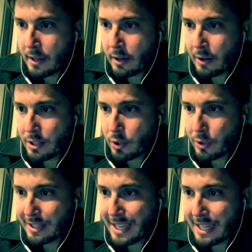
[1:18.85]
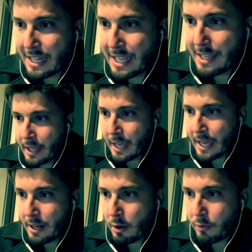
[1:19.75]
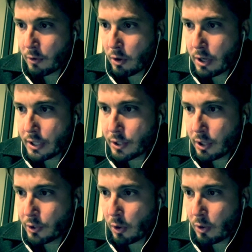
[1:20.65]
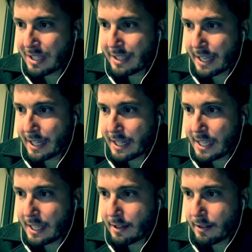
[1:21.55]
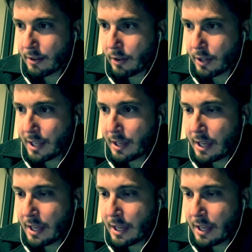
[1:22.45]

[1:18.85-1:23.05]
right? So the technique, and of course, not only the technique, okay?